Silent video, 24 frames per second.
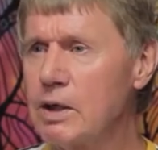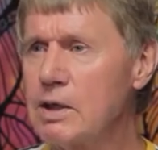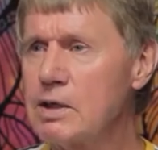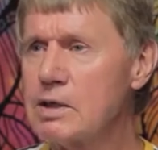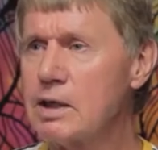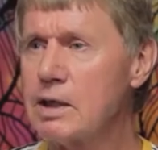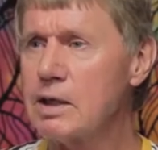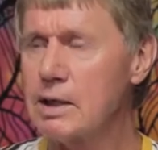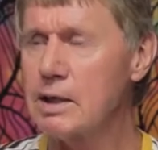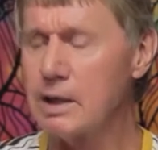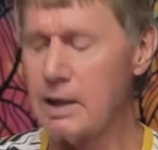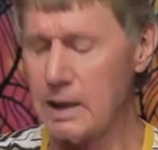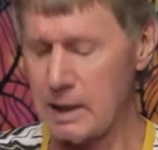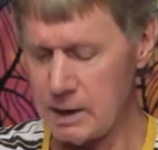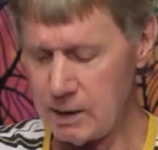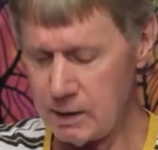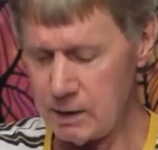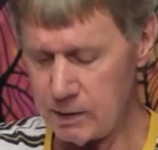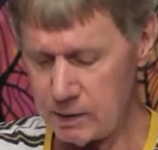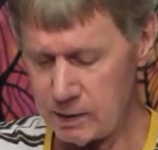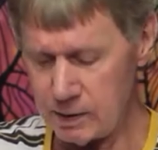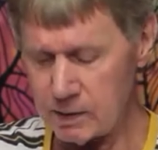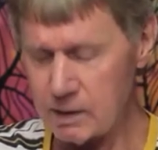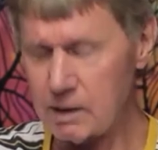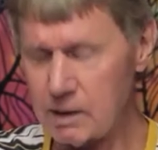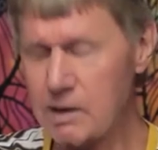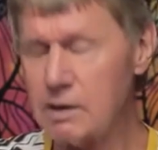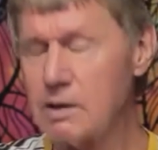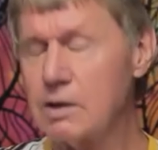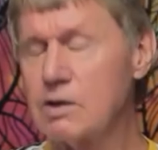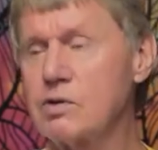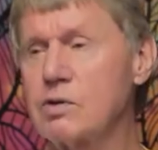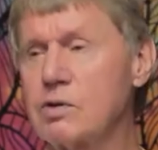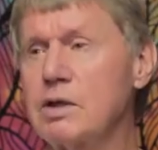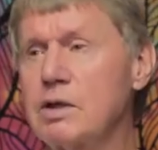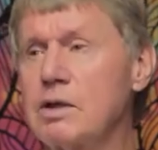means that anything that
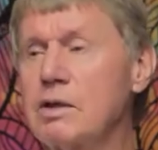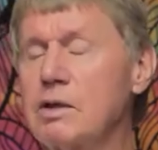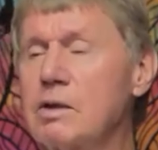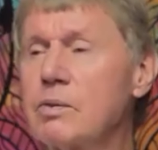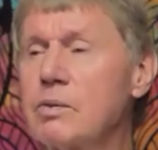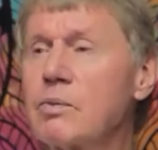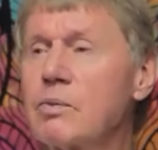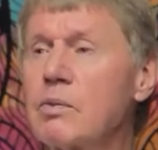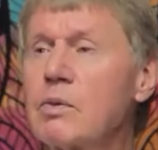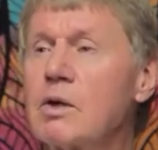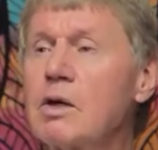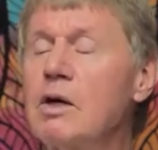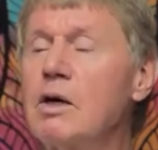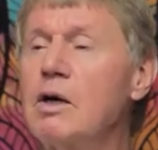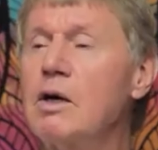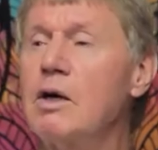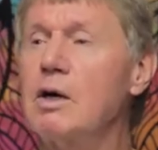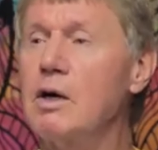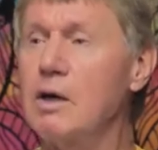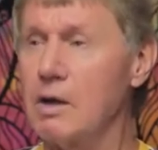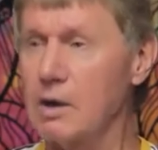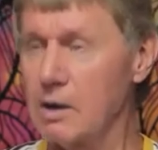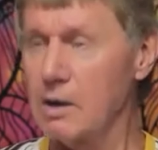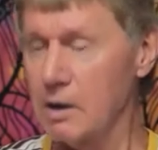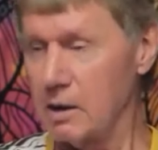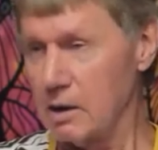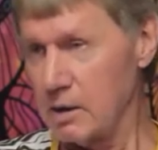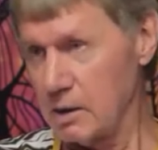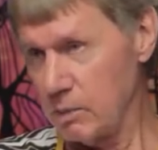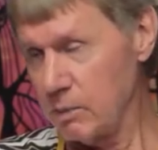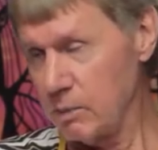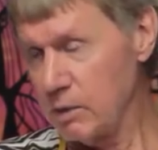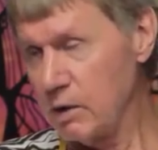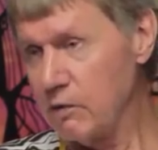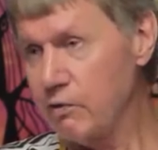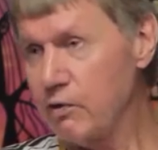is written
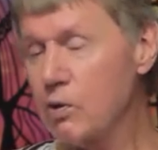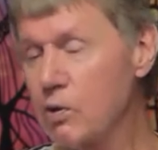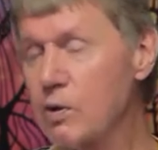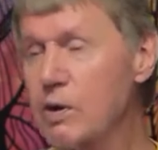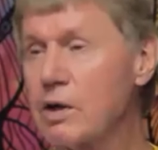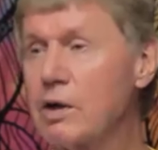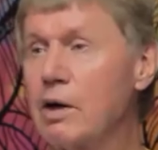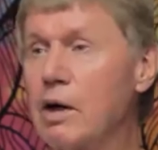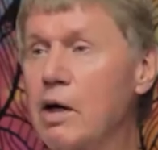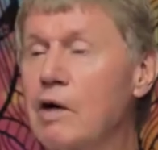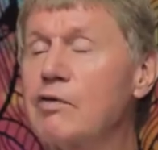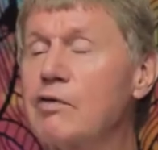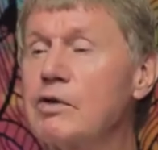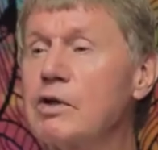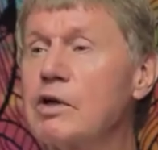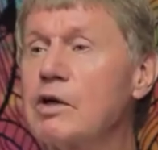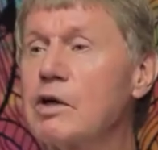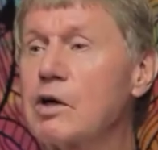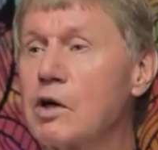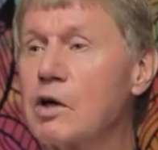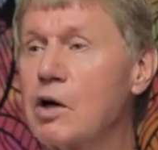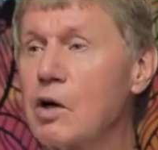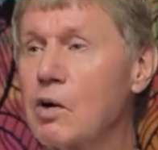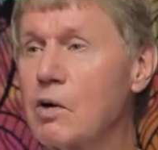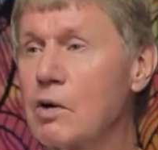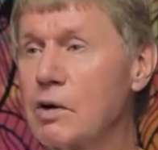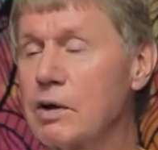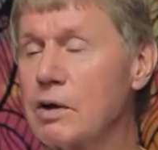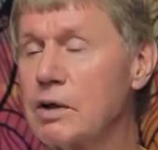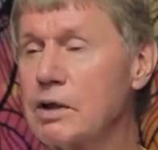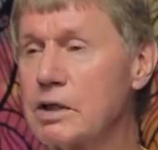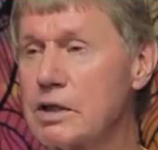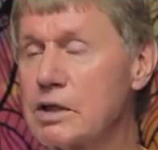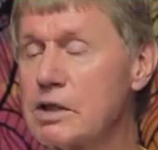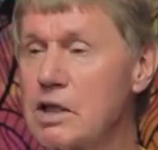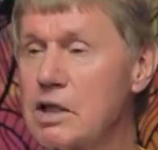before and after a
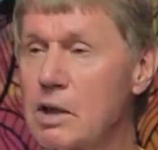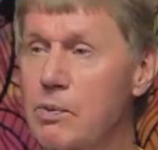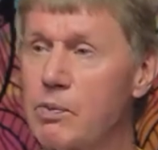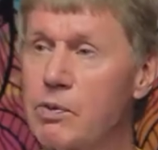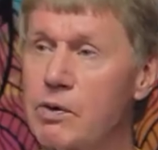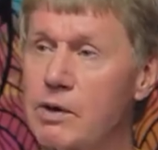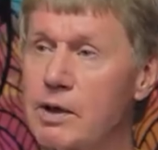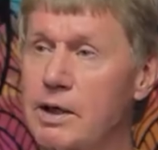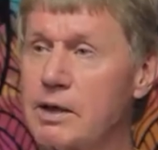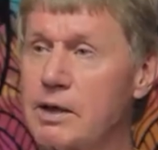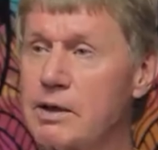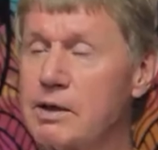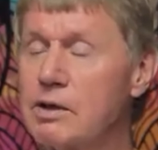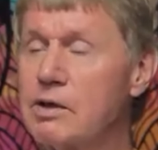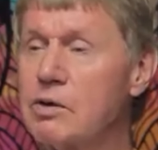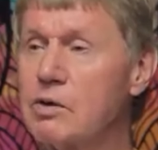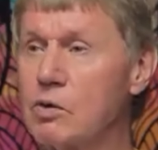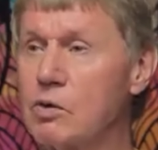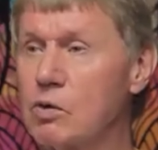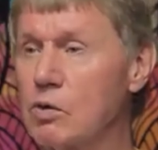colon is separated